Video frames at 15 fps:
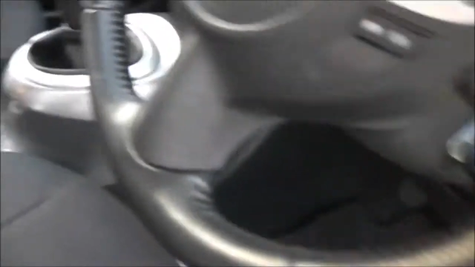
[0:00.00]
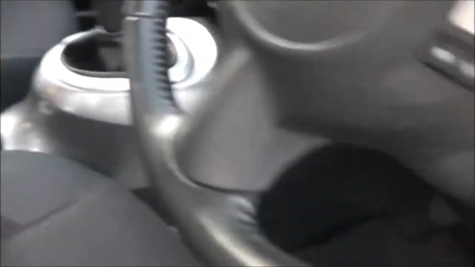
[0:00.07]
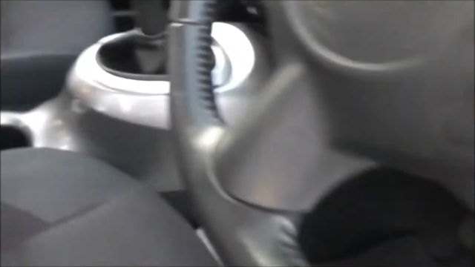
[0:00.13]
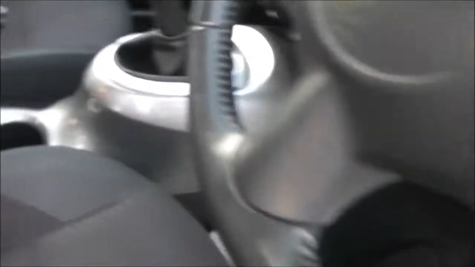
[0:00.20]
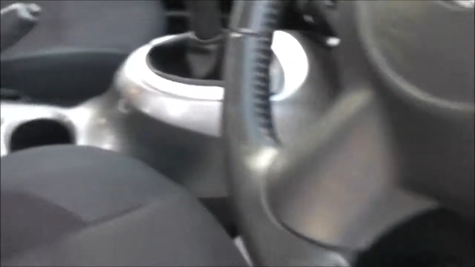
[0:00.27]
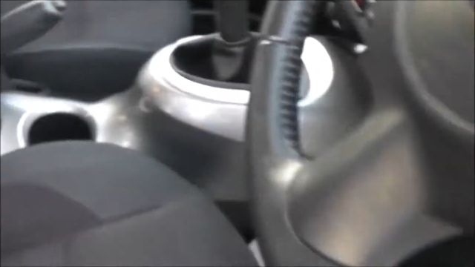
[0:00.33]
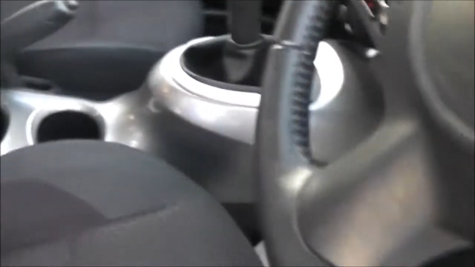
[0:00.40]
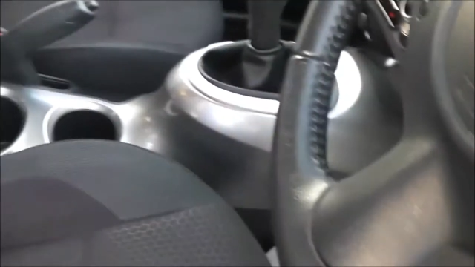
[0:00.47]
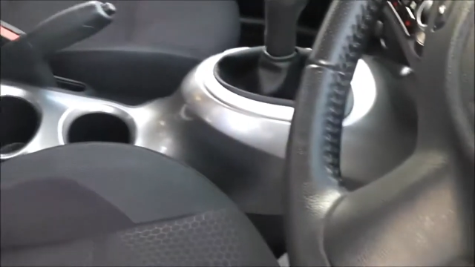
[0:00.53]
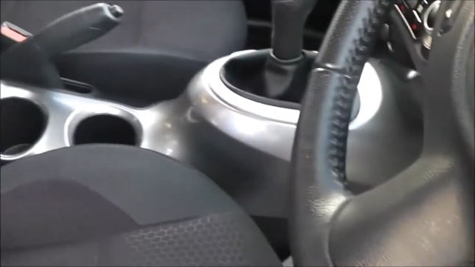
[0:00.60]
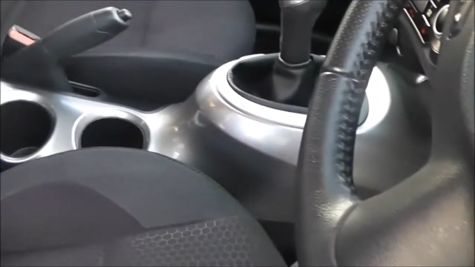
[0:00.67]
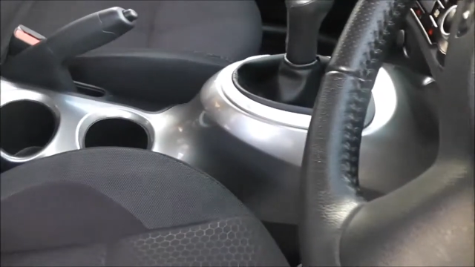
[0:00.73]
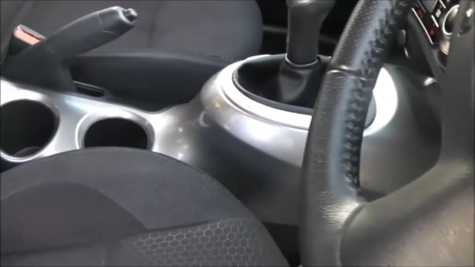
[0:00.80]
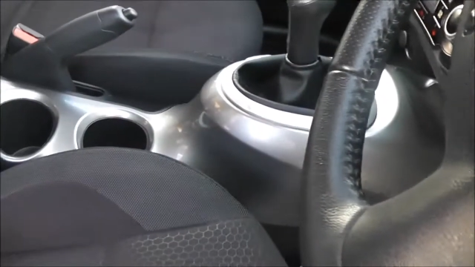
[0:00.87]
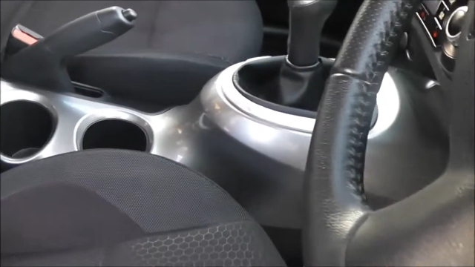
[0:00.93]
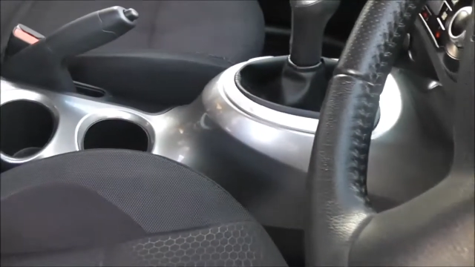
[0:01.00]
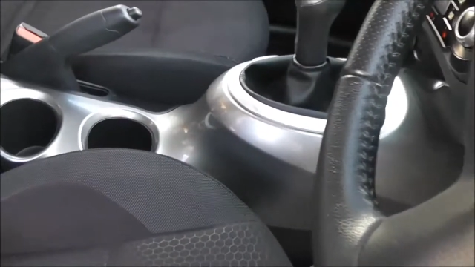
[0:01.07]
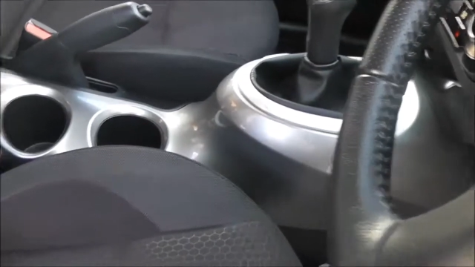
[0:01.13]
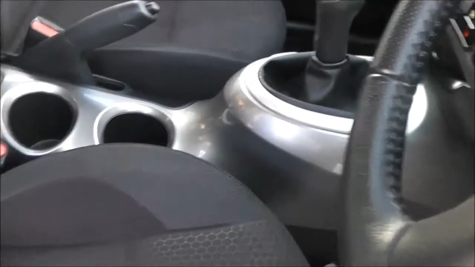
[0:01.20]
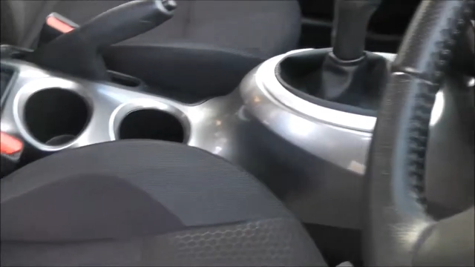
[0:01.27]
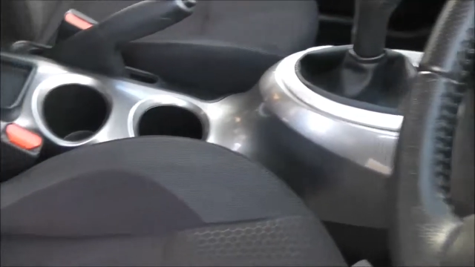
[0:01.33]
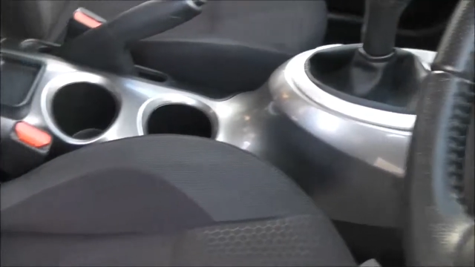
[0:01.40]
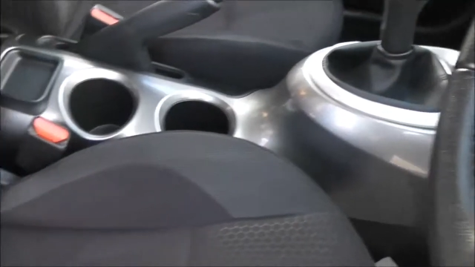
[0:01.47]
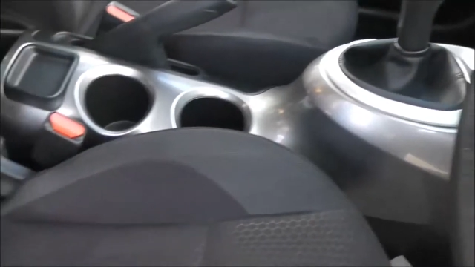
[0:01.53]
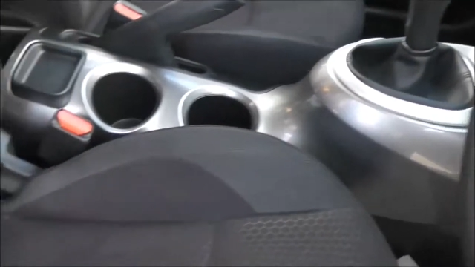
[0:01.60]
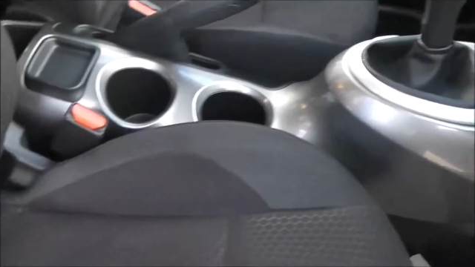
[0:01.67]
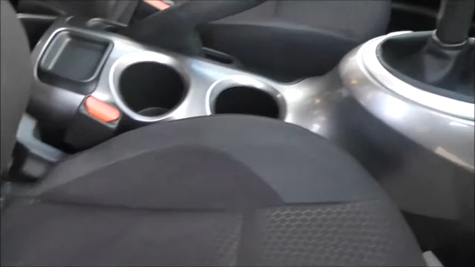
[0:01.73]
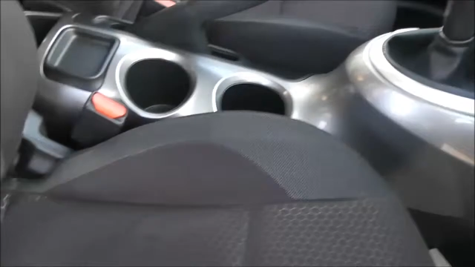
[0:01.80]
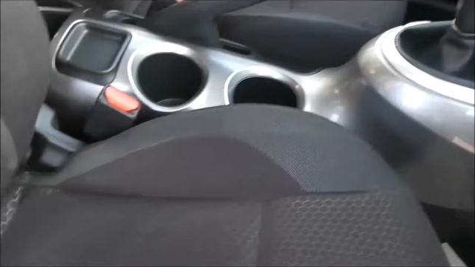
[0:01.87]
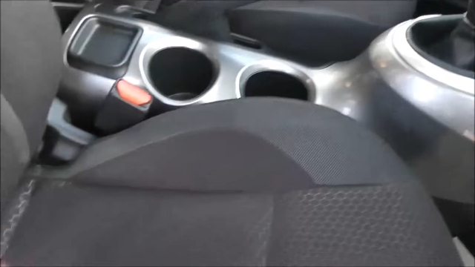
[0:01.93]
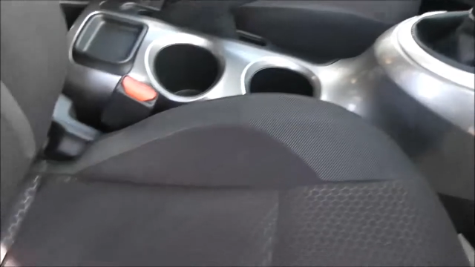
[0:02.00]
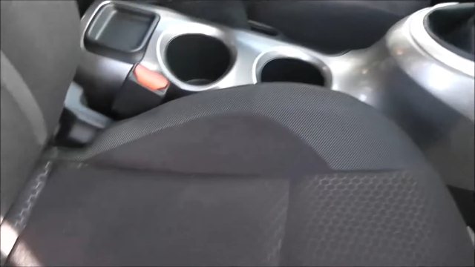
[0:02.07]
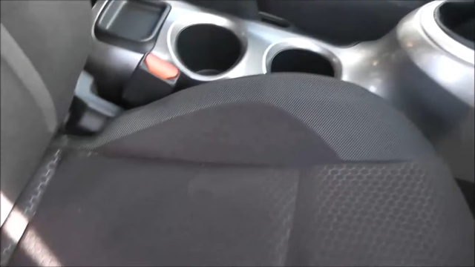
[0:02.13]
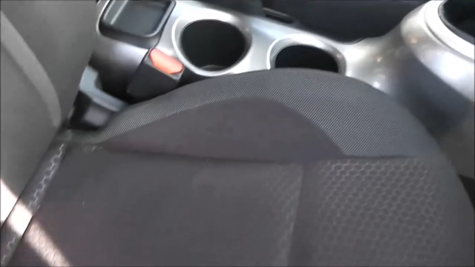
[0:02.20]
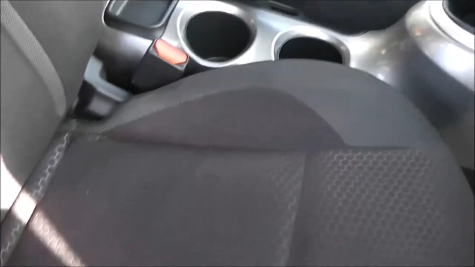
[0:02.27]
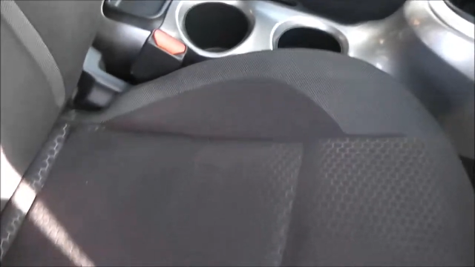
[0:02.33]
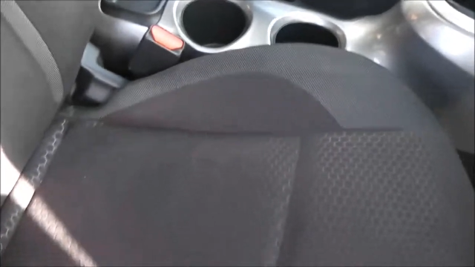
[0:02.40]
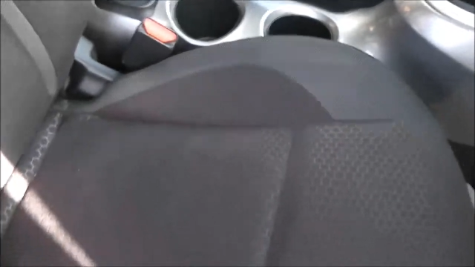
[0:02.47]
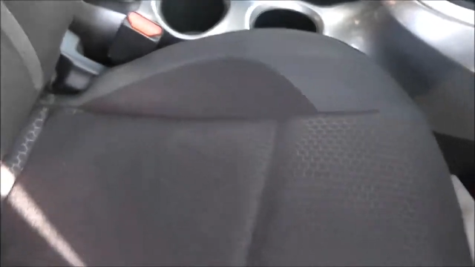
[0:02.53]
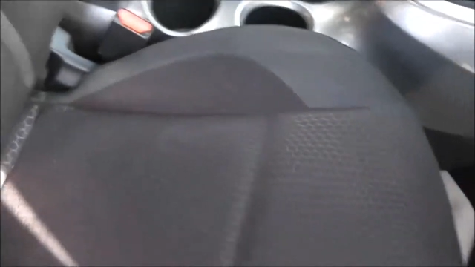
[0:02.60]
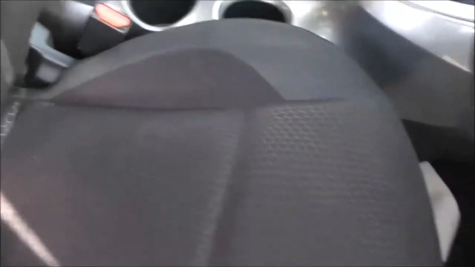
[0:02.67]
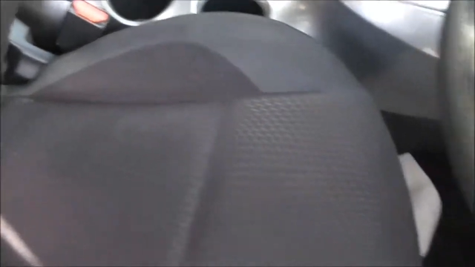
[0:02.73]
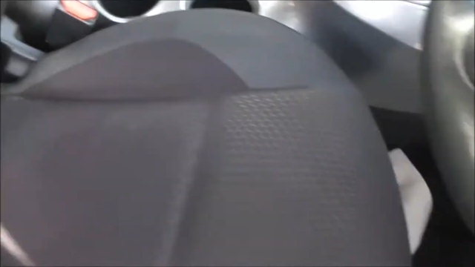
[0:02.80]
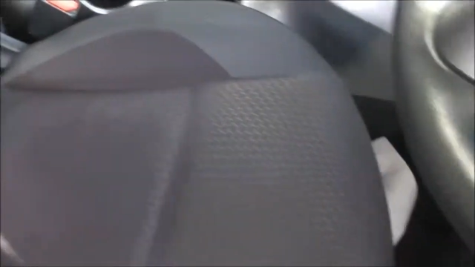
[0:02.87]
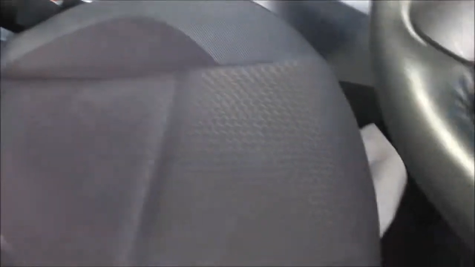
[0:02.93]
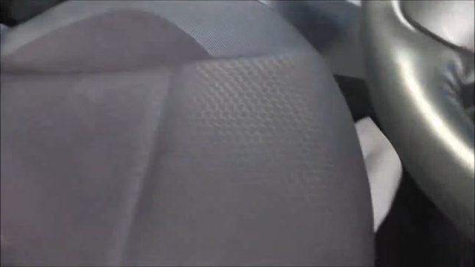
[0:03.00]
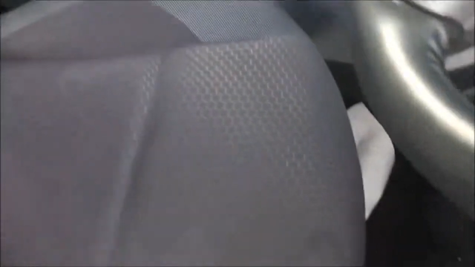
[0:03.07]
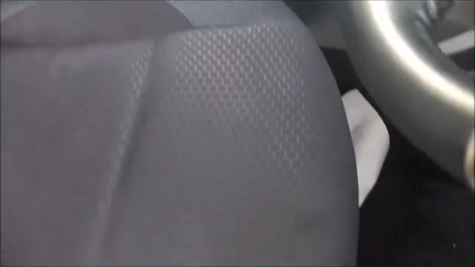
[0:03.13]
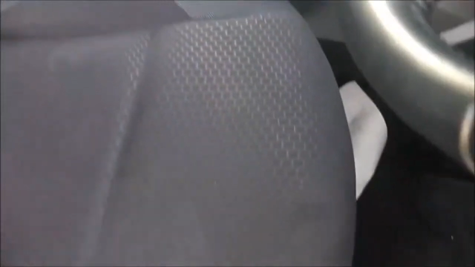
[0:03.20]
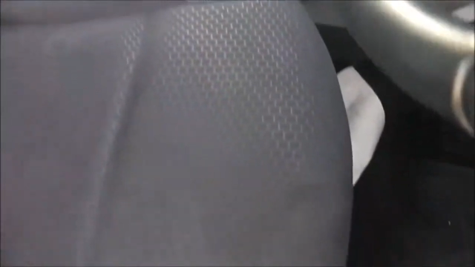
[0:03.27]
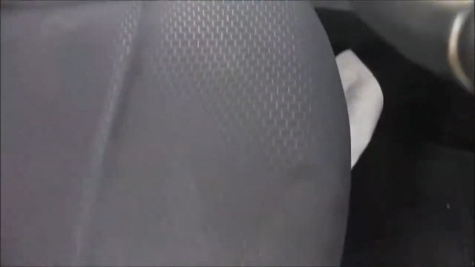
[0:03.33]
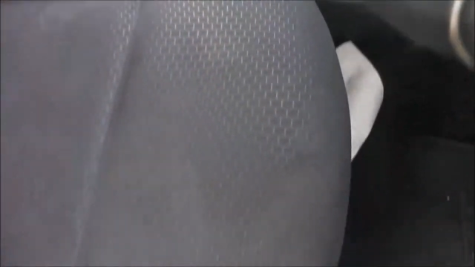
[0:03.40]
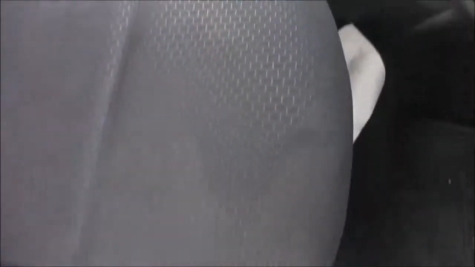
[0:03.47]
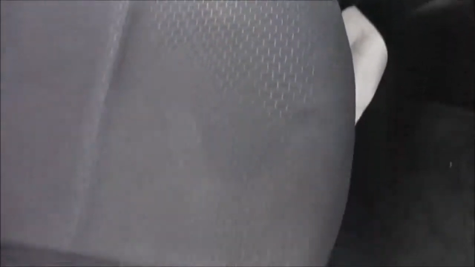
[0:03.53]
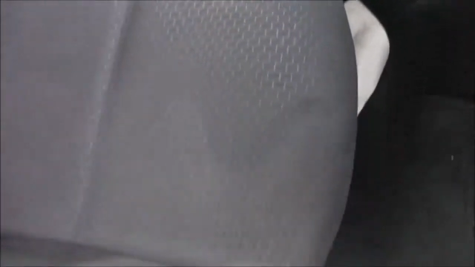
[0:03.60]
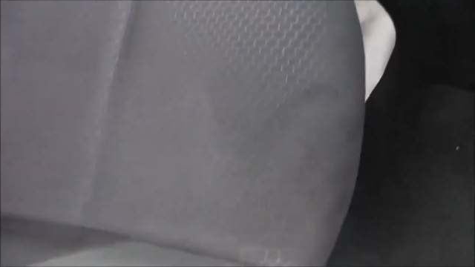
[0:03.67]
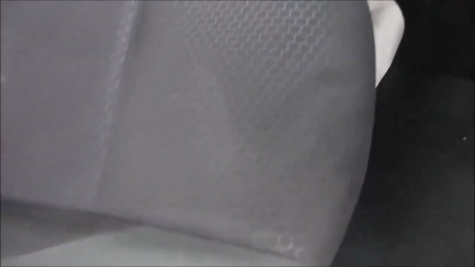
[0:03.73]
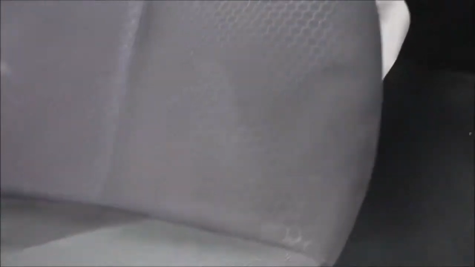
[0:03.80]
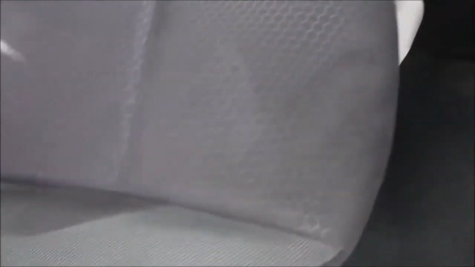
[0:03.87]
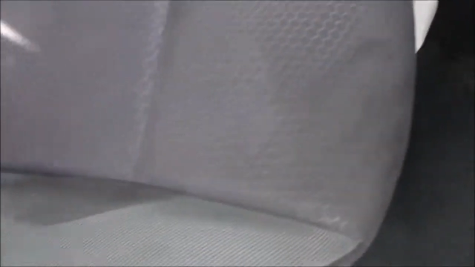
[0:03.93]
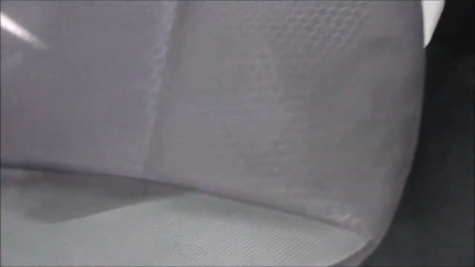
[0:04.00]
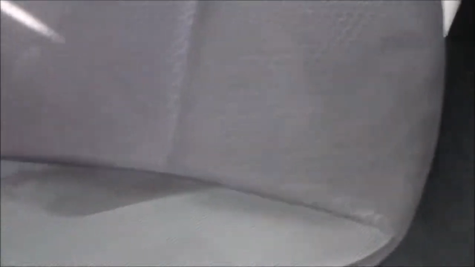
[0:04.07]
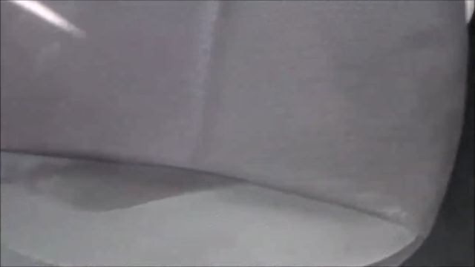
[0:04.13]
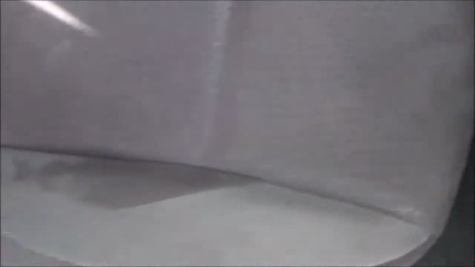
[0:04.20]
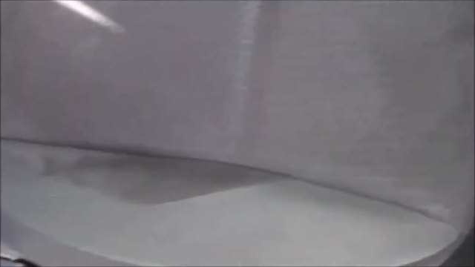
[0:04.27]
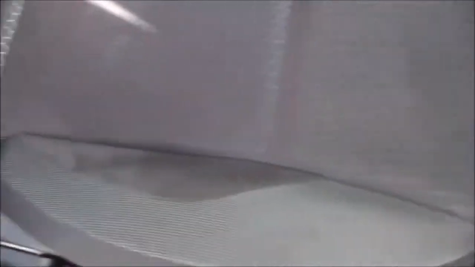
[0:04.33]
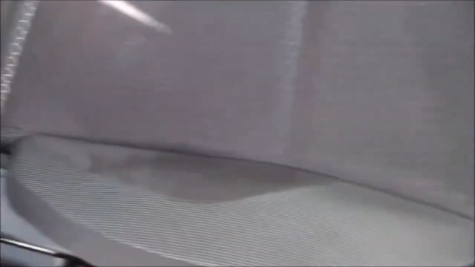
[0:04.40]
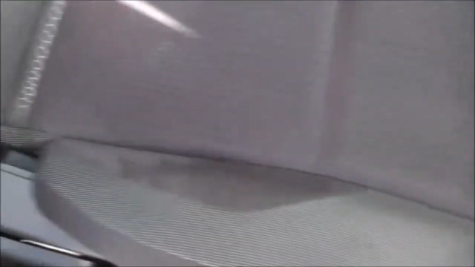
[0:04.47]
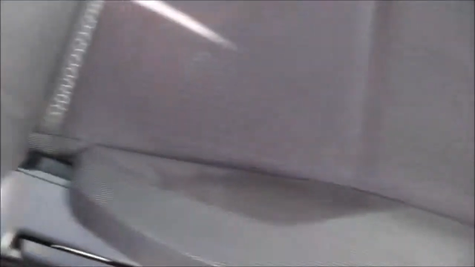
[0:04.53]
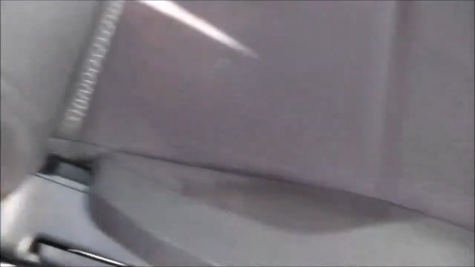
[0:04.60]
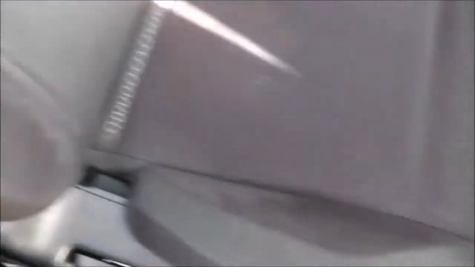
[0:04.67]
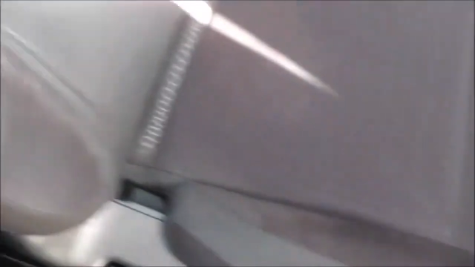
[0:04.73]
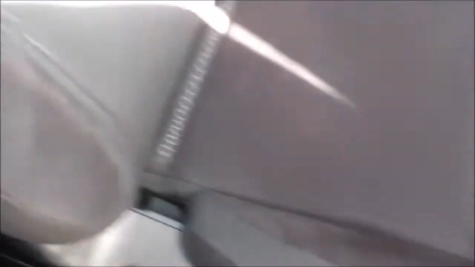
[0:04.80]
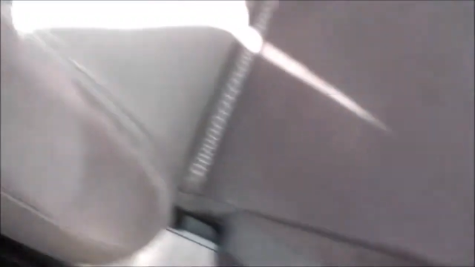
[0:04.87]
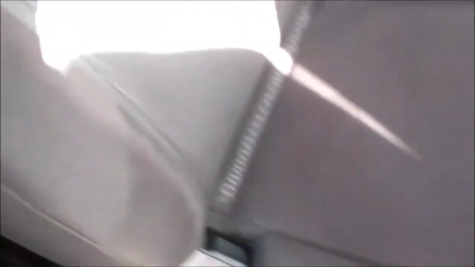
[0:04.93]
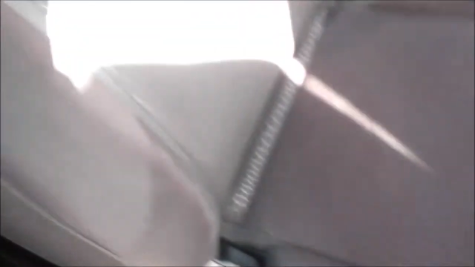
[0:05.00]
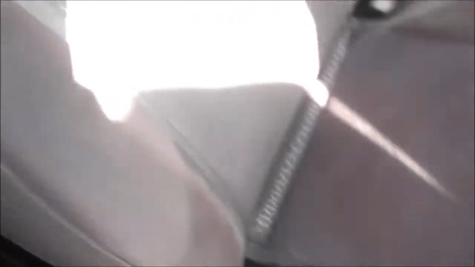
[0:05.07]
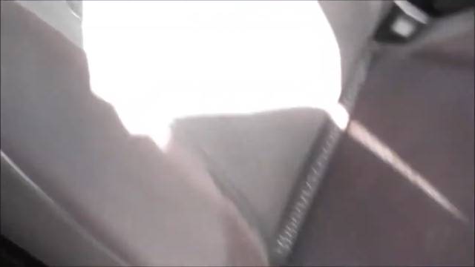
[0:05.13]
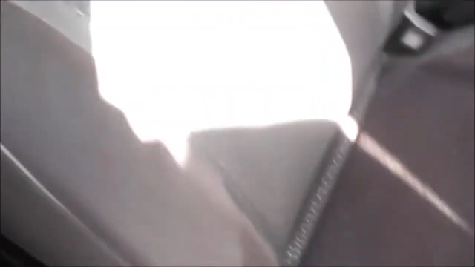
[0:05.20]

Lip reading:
(no speaker visible)